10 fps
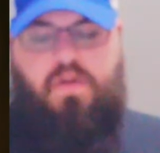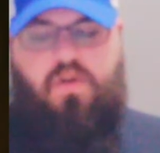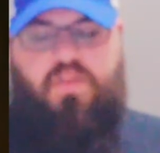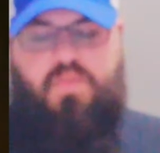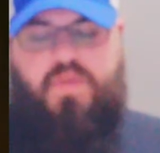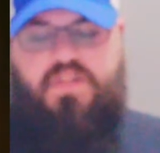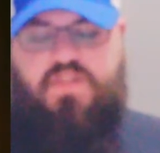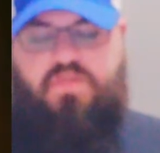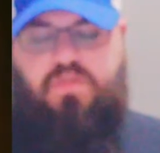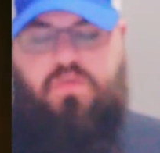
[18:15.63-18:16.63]
all the
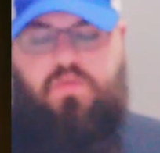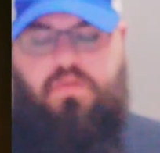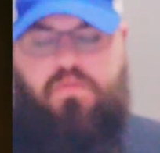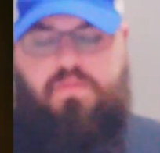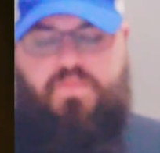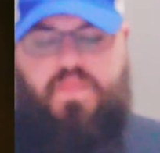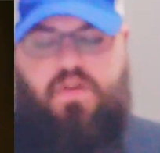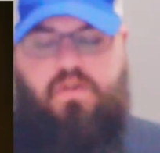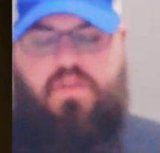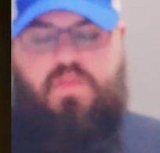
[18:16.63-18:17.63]
best of the oil,
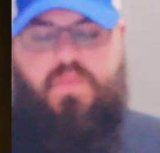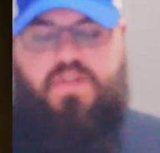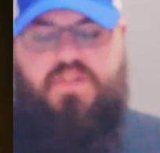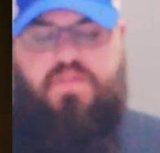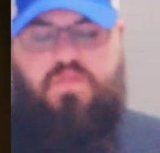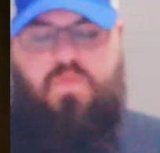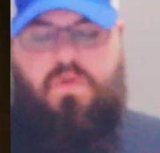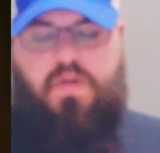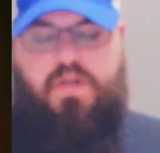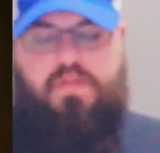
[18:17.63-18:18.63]
and all the best of the
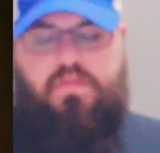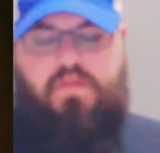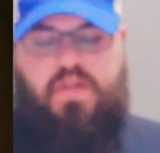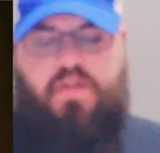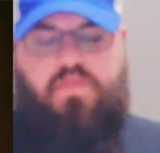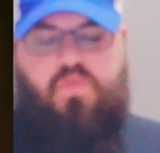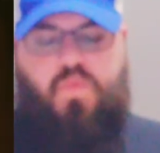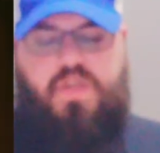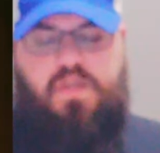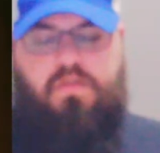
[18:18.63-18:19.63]
wine, and of the
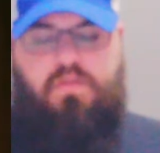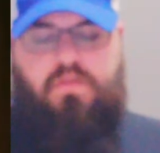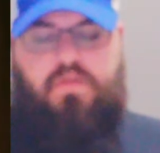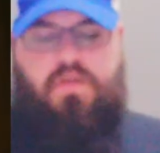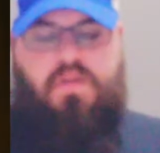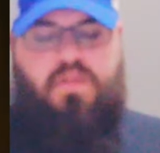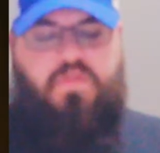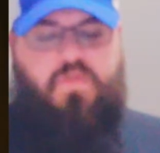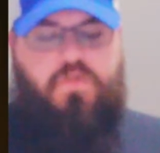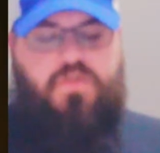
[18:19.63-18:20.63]
wheat, the
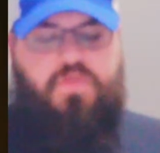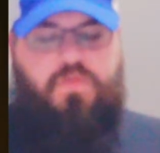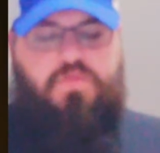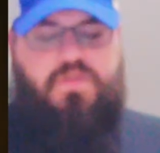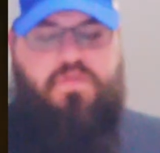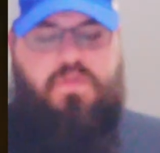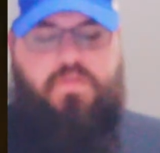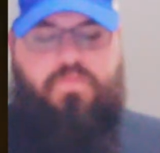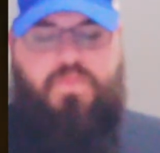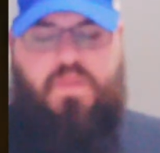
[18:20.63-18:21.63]
first fruits of
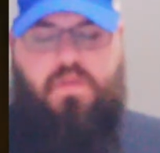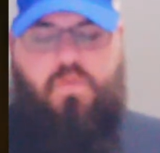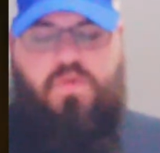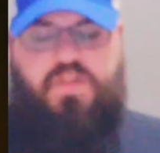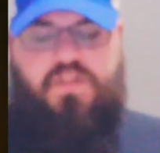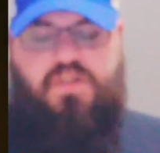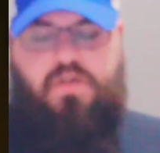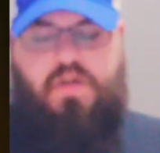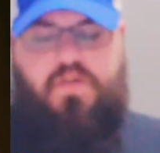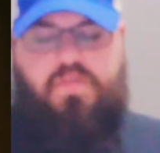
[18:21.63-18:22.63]
them, which they shall
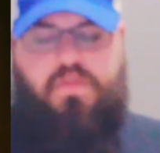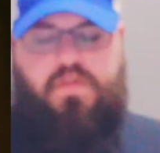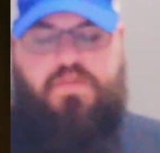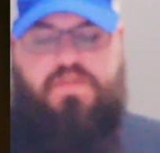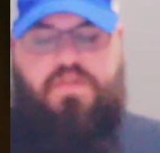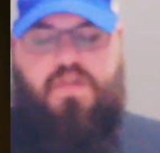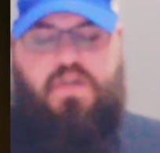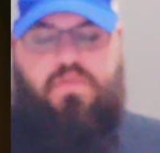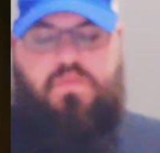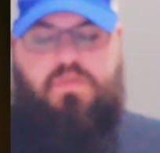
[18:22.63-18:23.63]
offer unto
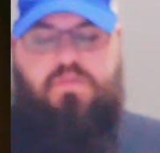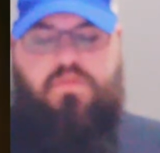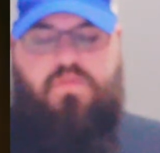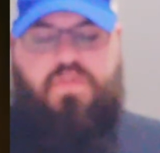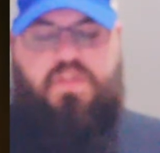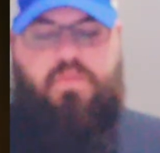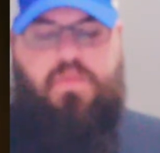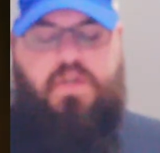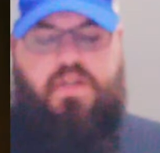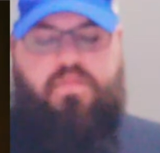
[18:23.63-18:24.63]
Yahweh. Them
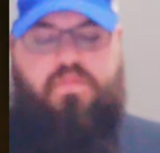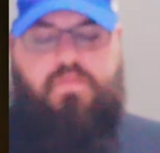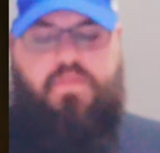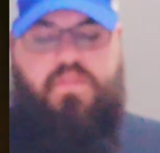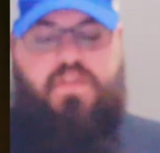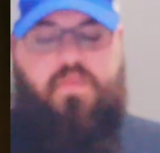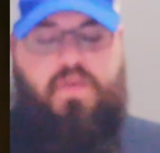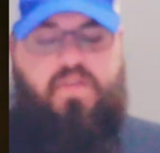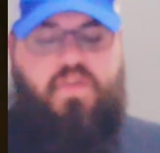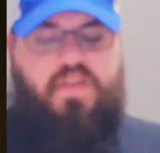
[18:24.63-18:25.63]

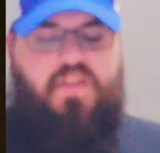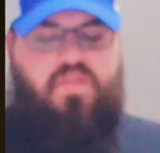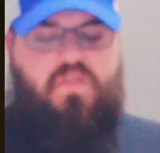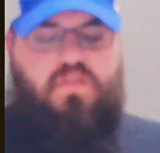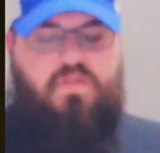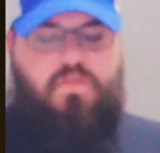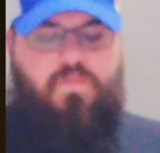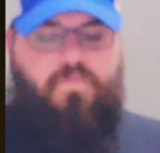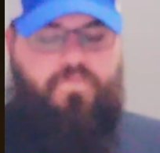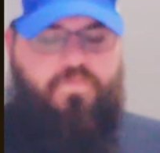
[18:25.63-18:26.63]
have I given you.